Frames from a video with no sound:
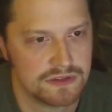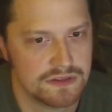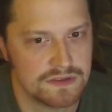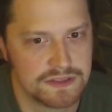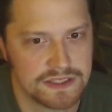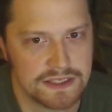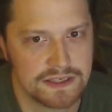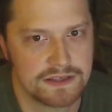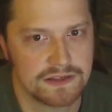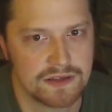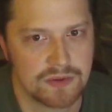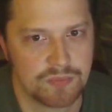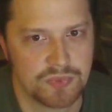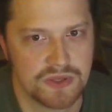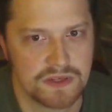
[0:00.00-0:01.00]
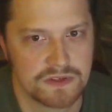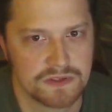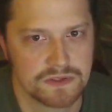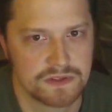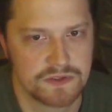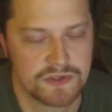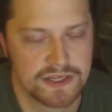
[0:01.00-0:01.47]
You can't
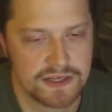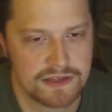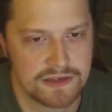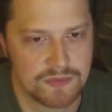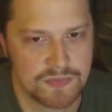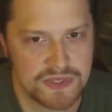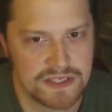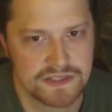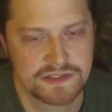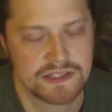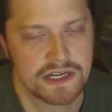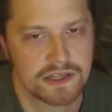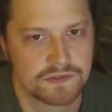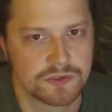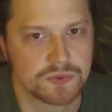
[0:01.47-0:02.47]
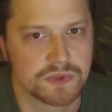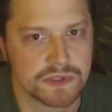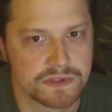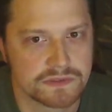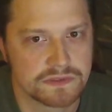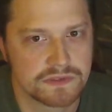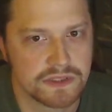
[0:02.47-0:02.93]
appear, you can't appease to
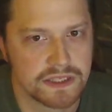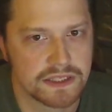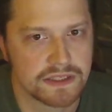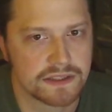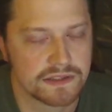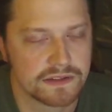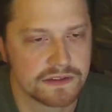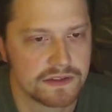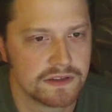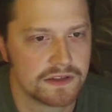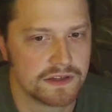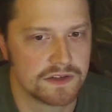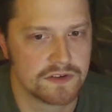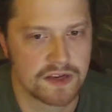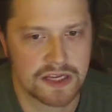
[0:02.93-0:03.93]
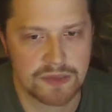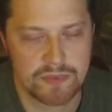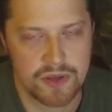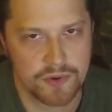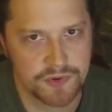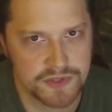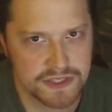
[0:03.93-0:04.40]
everyone, and you're not going to be
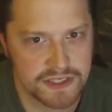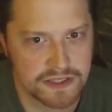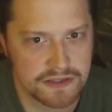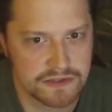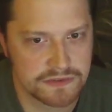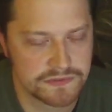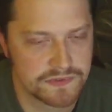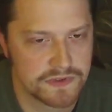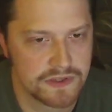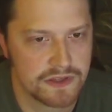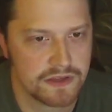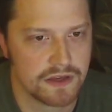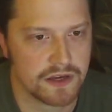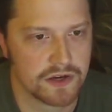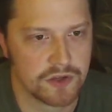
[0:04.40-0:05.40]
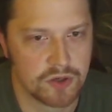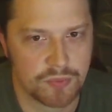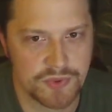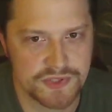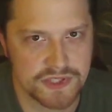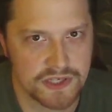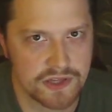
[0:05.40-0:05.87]
able to give
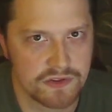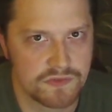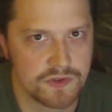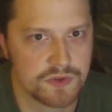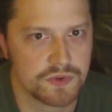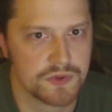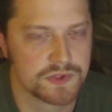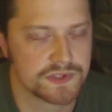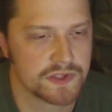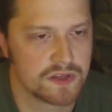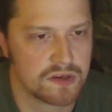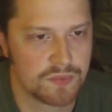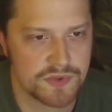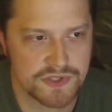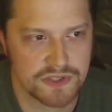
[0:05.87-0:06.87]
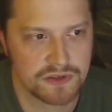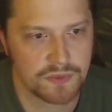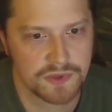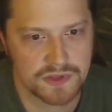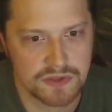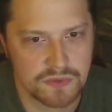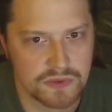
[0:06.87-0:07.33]
100% of the viewers 100% of
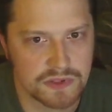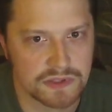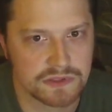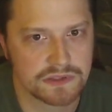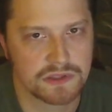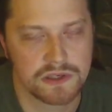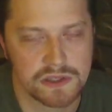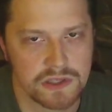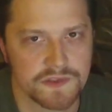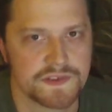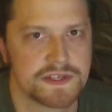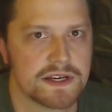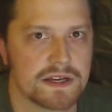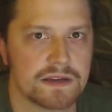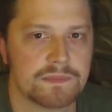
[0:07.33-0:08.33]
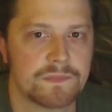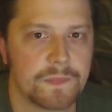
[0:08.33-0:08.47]
what they want all the time.